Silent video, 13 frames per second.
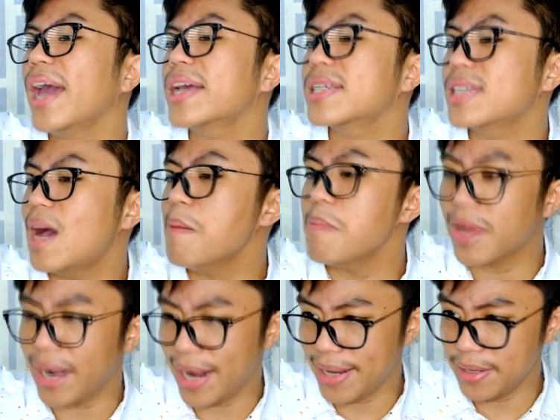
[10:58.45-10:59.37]
exam
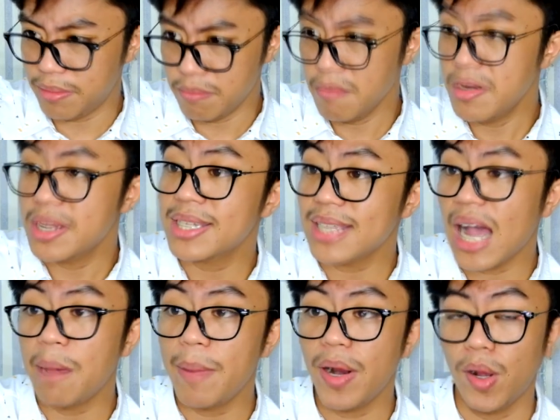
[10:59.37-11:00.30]
grade
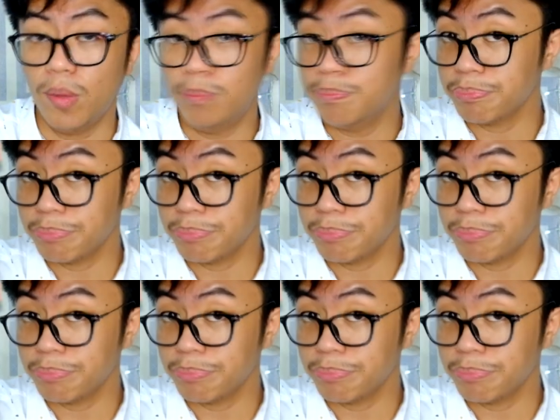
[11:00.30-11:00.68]
Stabilo.